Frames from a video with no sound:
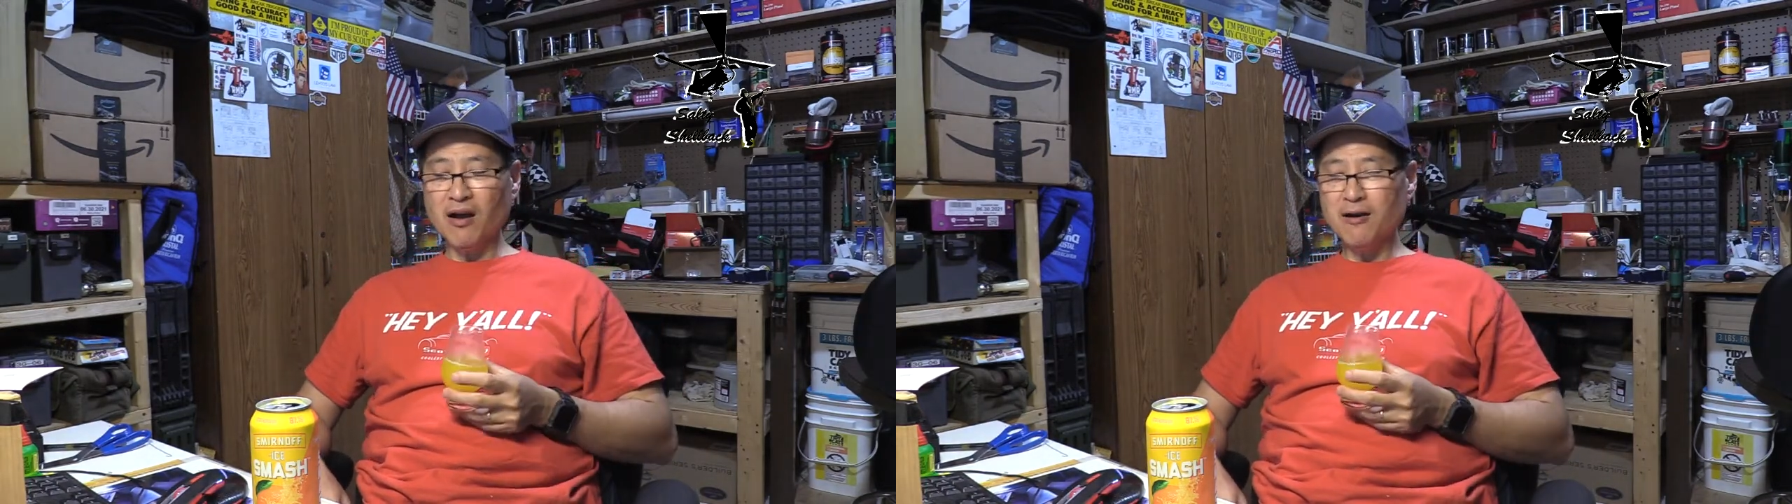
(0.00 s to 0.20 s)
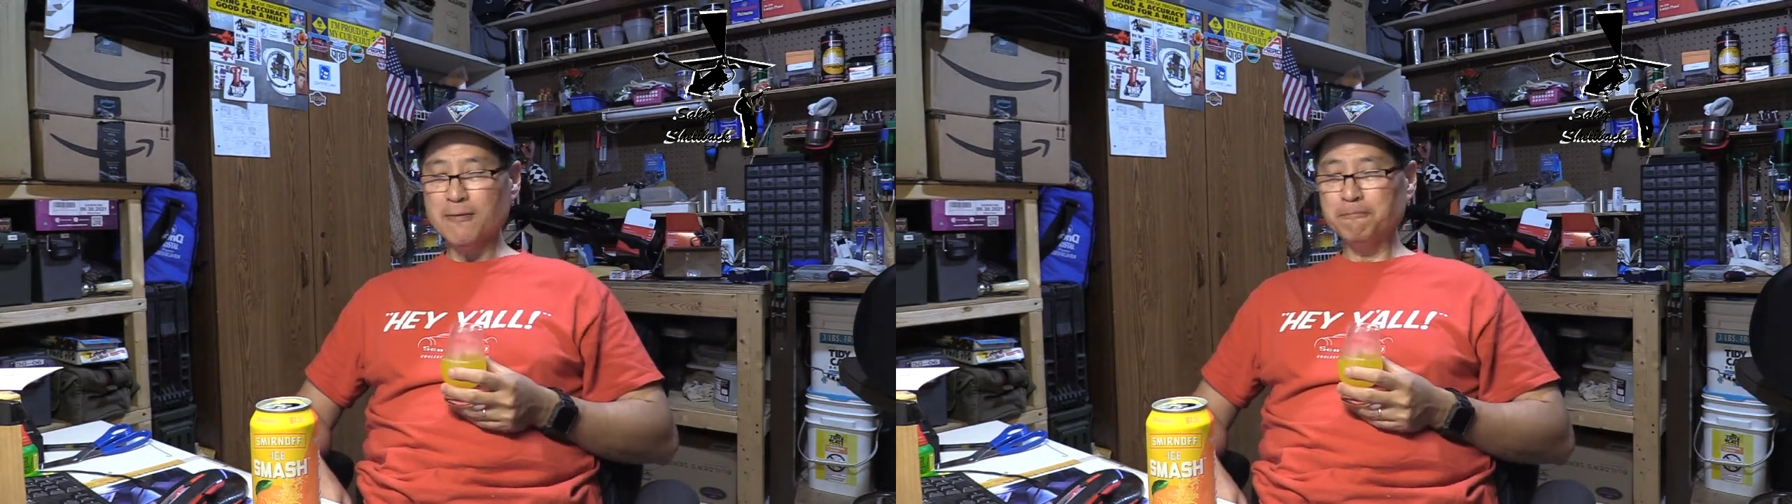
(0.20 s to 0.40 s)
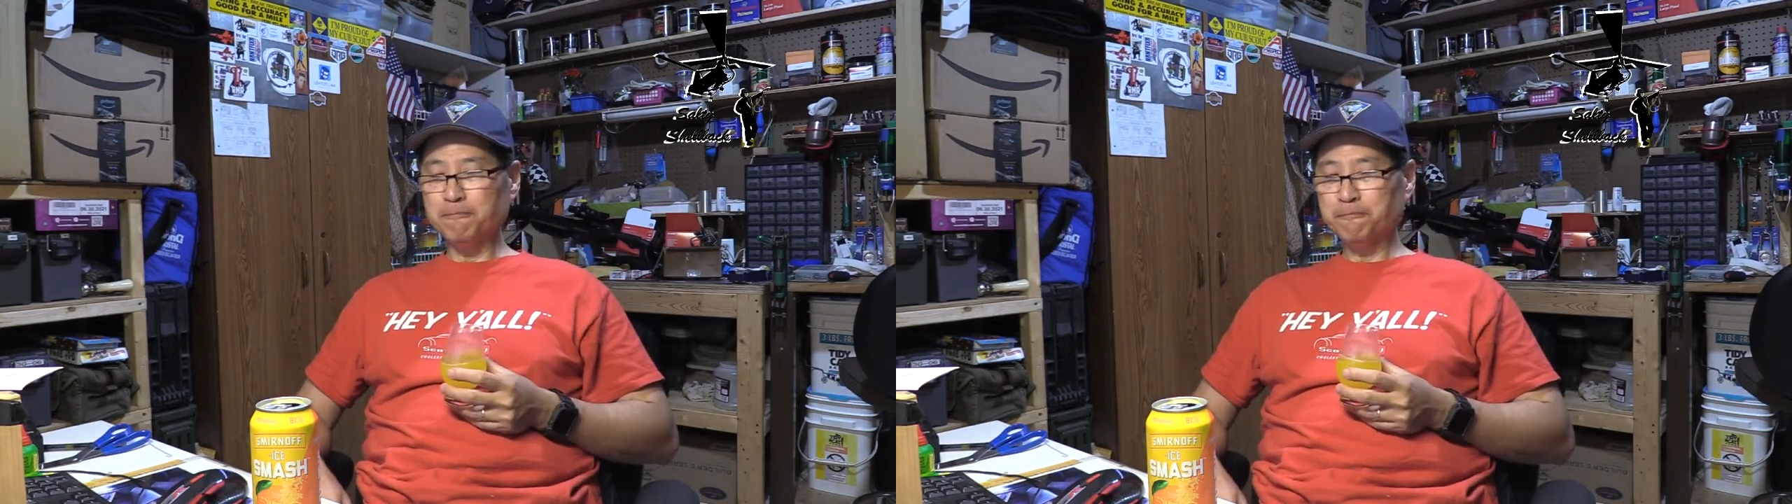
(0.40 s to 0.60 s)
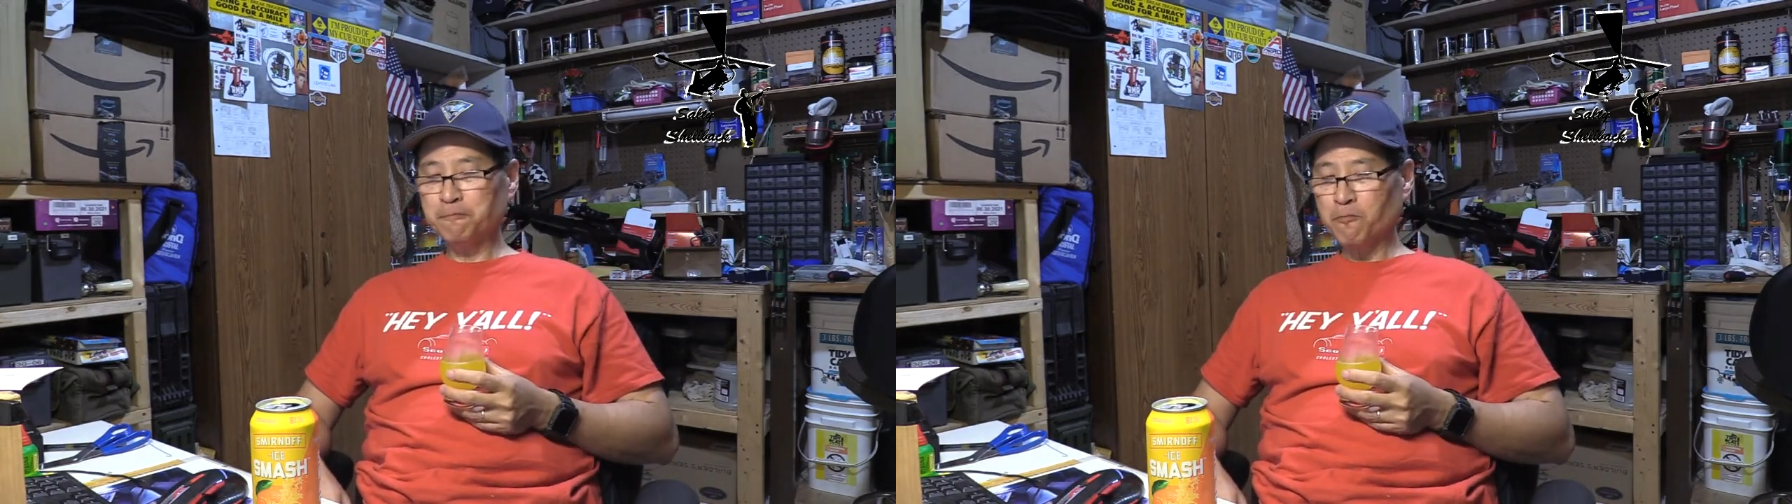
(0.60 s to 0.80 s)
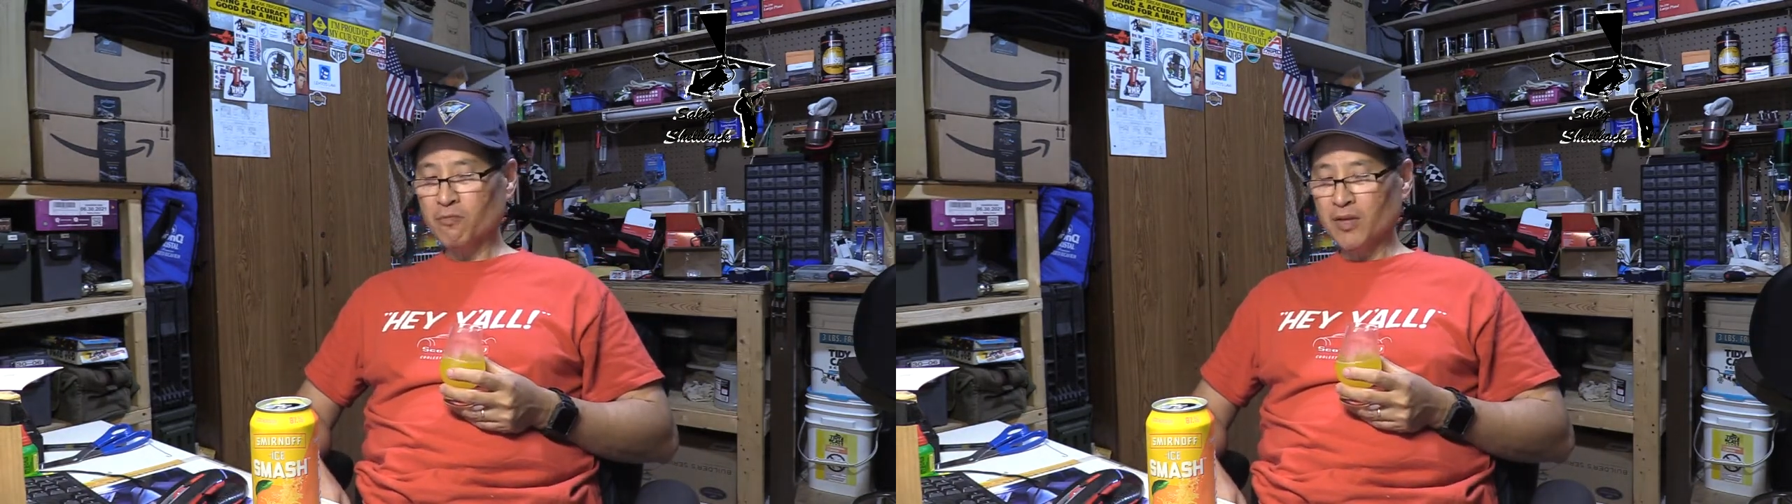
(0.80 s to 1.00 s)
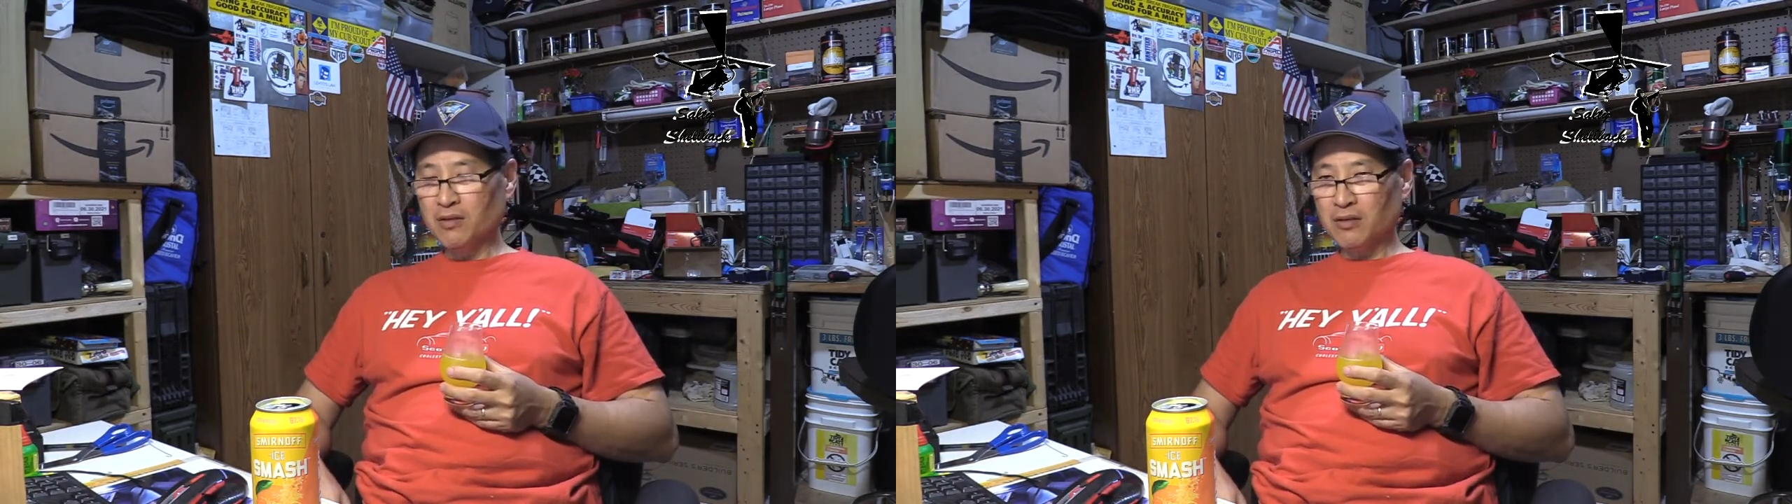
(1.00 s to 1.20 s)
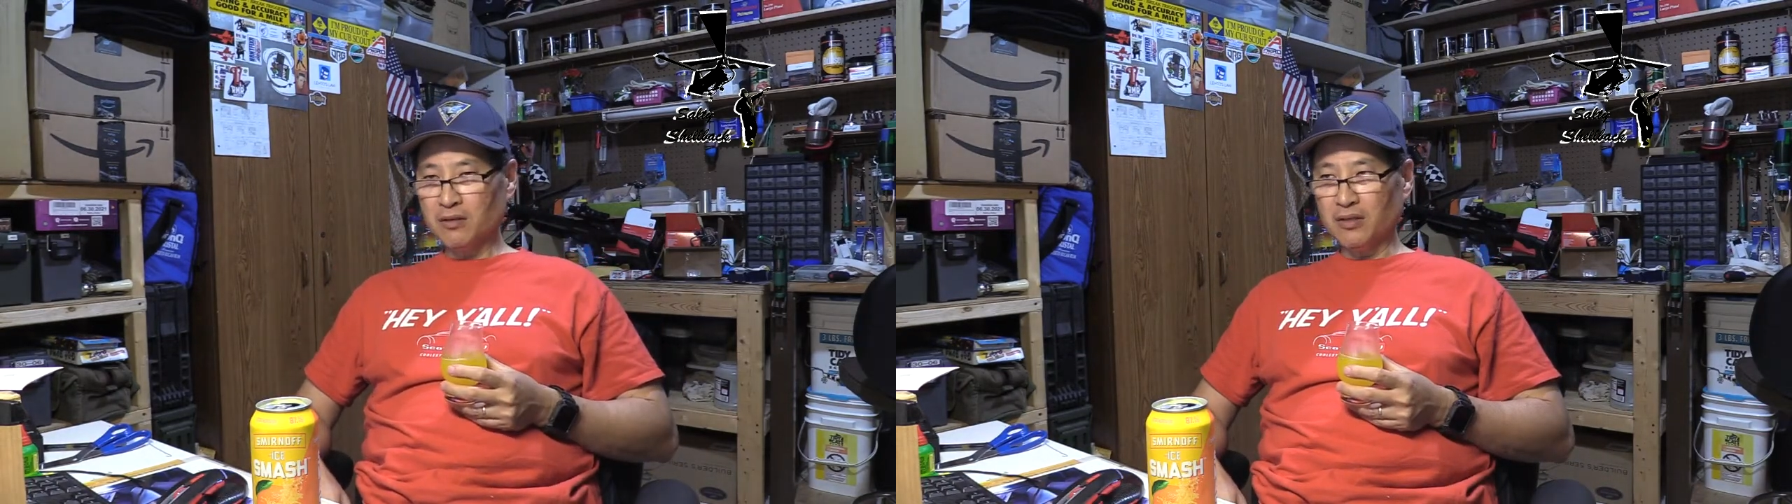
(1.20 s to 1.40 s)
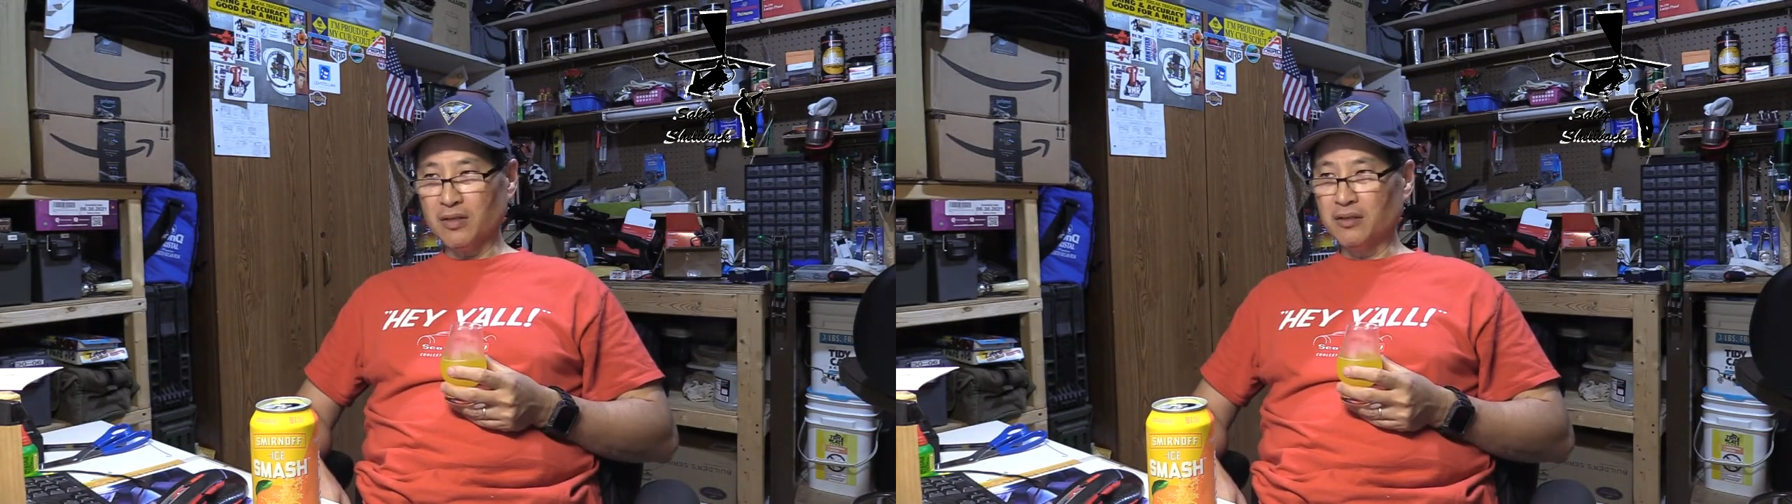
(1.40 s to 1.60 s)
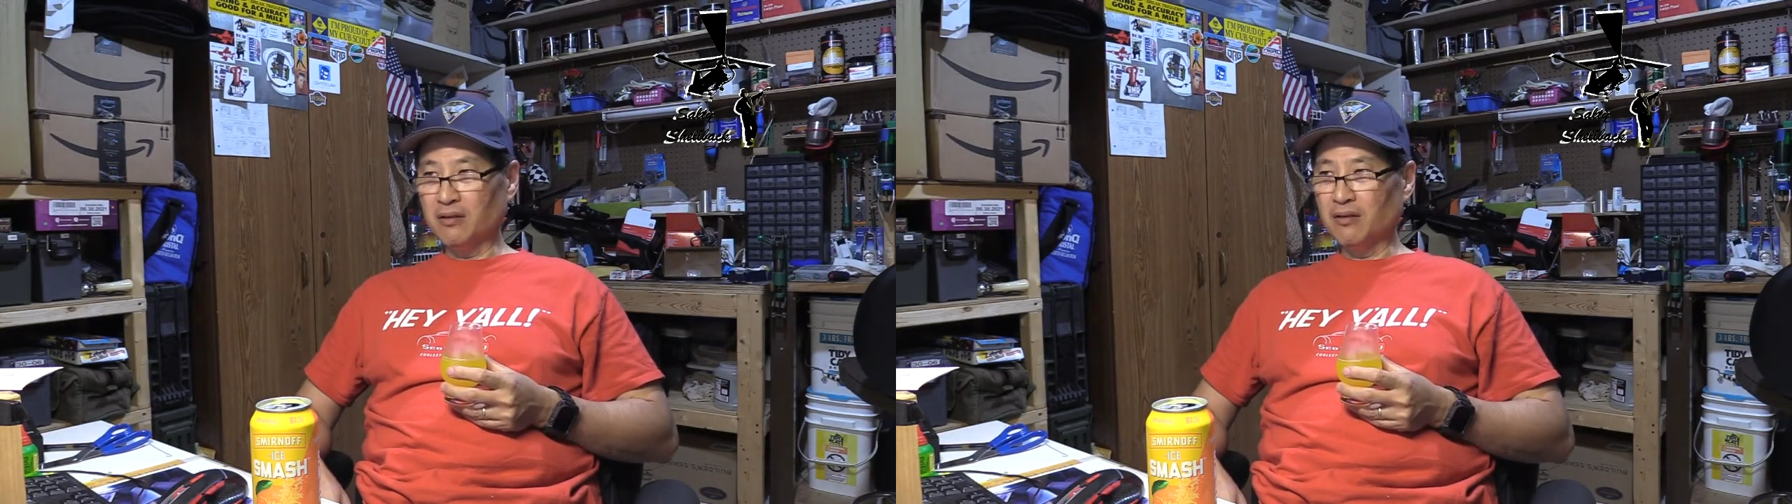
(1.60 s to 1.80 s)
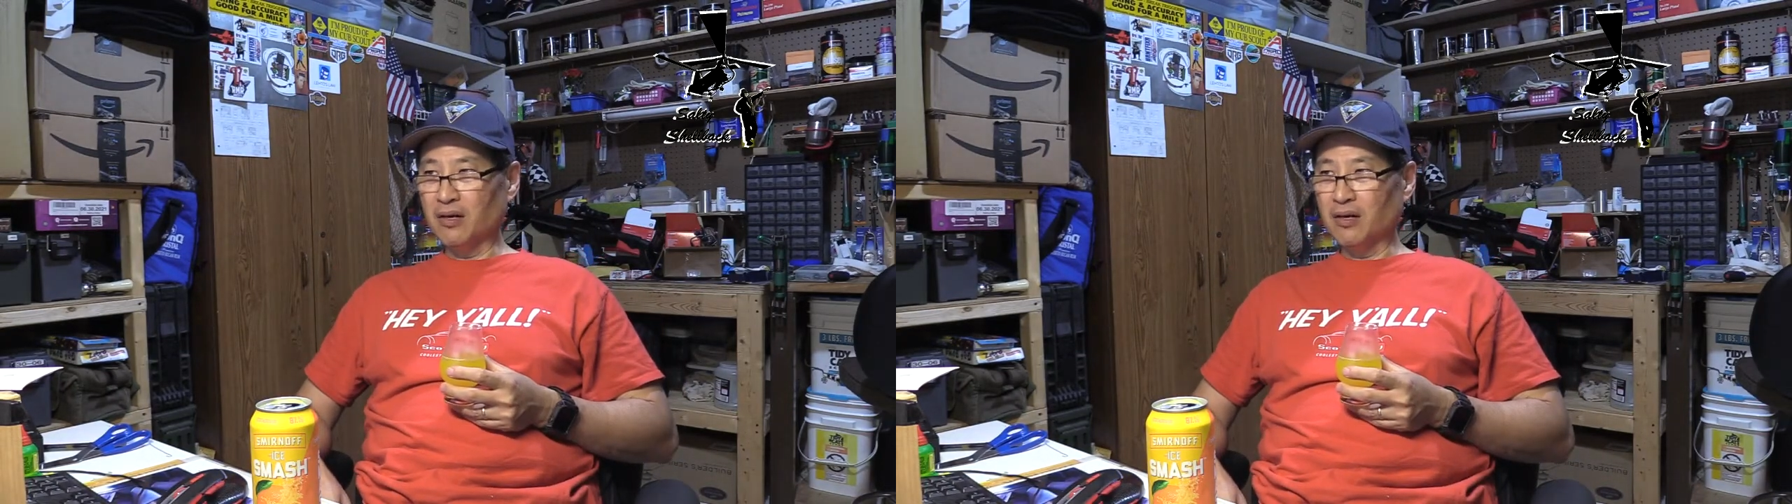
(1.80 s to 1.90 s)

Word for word: um, and